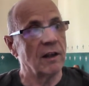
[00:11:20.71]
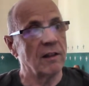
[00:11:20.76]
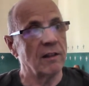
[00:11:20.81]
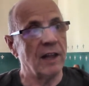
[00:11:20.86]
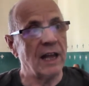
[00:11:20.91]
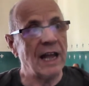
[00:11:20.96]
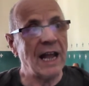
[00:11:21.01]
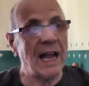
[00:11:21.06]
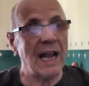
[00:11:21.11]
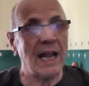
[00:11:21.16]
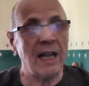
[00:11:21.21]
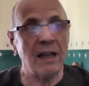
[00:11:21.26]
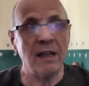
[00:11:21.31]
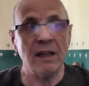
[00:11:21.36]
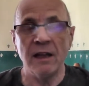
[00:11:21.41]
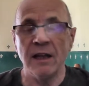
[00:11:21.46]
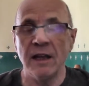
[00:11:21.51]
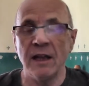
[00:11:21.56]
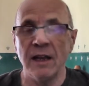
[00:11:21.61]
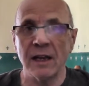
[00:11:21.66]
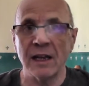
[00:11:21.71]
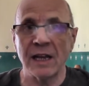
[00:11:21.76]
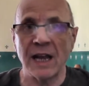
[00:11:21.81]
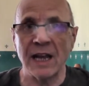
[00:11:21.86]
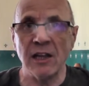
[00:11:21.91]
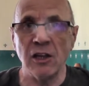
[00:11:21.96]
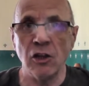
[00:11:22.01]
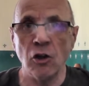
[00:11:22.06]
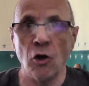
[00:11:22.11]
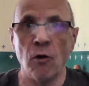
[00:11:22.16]
The hen
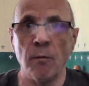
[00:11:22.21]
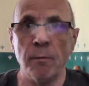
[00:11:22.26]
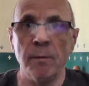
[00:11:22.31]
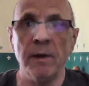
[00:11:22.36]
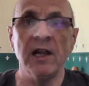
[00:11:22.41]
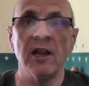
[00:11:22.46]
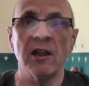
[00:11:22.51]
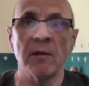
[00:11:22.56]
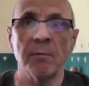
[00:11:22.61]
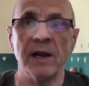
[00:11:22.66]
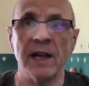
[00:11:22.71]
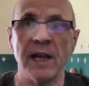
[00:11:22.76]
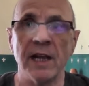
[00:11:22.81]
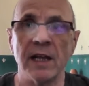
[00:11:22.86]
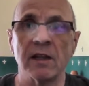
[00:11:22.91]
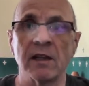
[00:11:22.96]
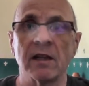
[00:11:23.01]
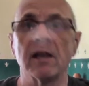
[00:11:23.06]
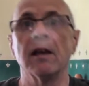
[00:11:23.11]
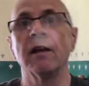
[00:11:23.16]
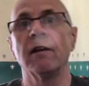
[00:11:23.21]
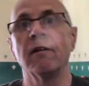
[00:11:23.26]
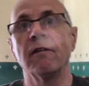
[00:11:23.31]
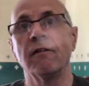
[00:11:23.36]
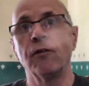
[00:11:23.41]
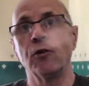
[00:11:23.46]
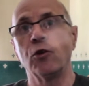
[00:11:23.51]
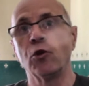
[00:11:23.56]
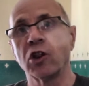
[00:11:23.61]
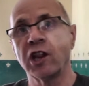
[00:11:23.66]
cannot be split
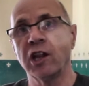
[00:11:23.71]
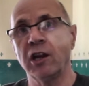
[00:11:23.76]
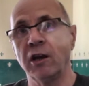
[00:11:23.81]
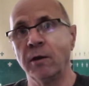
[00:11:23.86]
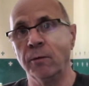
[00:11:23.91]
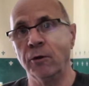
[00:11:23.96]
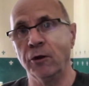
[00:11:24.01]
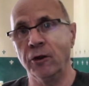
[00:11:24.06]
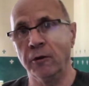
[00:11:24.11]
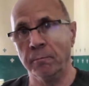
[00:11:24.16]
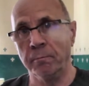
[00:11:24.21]
for cinnamon,